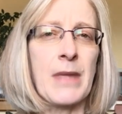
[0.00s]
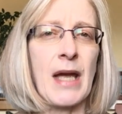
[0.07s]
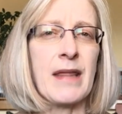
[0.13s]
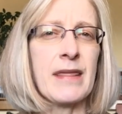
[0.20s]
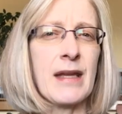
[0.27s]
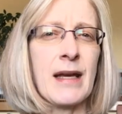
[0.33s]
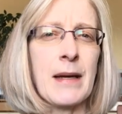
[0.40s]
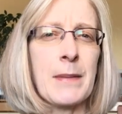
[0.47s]
I
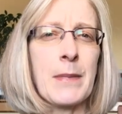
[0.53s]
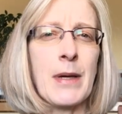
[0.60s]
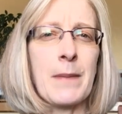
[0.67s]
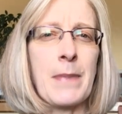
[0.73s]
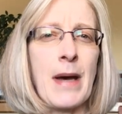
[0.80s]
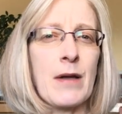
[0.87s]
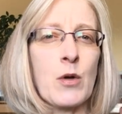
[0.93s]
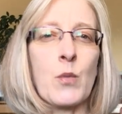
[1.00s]
think I'm
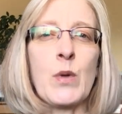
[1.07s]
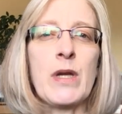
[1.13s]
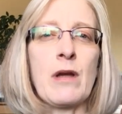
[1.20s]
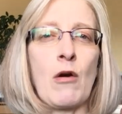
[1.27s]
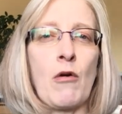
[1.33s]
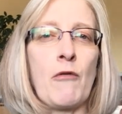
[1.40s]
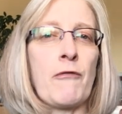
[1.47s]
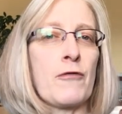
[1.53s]
about a week
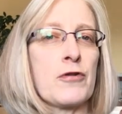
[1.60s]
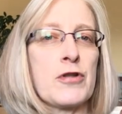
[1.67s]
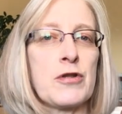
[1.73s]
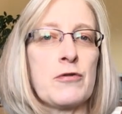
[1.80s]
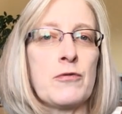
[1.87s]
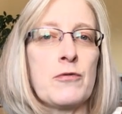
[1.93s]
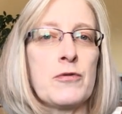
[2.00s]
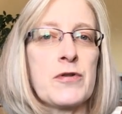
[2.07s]

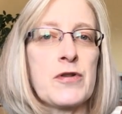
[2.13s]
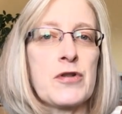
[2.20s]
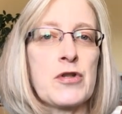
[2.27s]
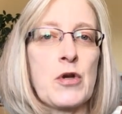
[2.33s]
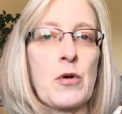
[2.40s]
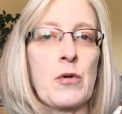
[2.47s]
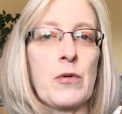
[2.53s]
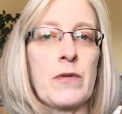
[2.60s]
overdue,
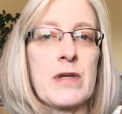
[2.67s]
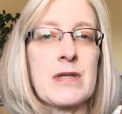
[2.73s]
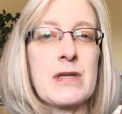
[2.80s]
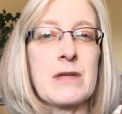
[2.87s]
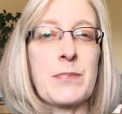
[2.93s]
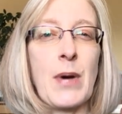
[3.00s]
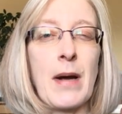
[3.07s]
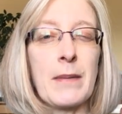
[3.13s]
so this
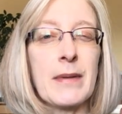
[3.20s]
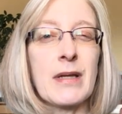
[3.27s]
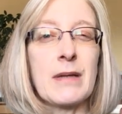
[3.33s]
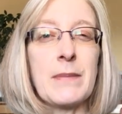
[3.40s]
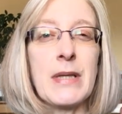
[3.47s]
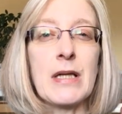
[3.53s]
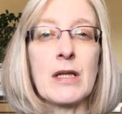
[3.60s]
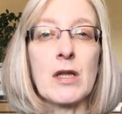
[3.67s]
is probably going to
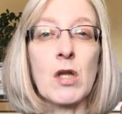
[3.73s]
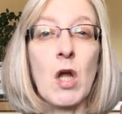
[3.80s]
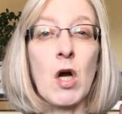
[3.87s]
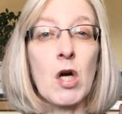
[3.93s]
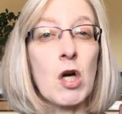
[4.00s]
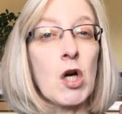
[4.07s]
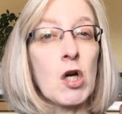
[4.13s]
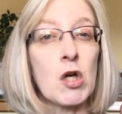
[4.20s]
be a
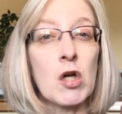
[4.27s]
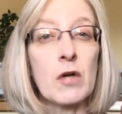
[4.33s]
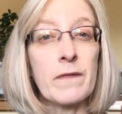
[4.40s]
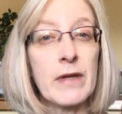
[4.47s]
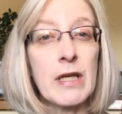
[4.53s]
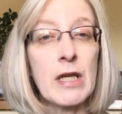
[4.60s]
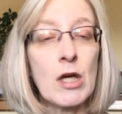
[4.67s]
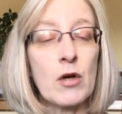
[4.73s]
longer
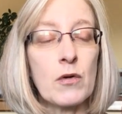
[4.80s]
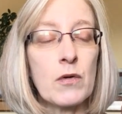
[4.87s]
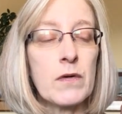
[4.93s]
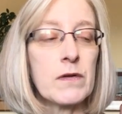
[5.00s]
video,